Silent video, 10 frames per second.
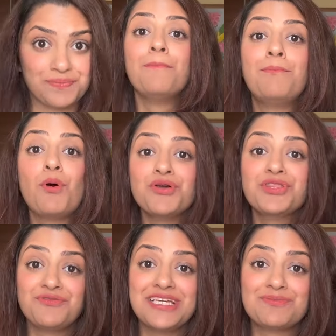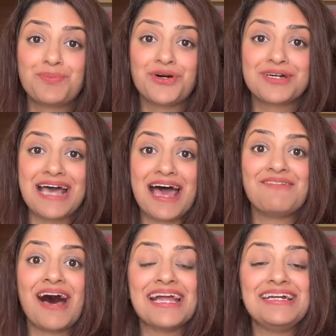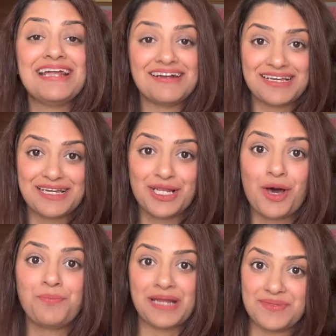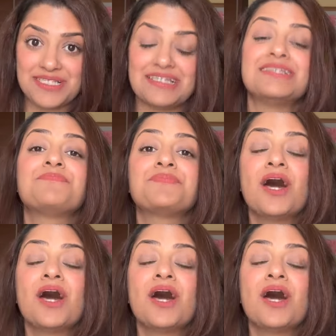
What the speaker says: Both of these books have identical premises.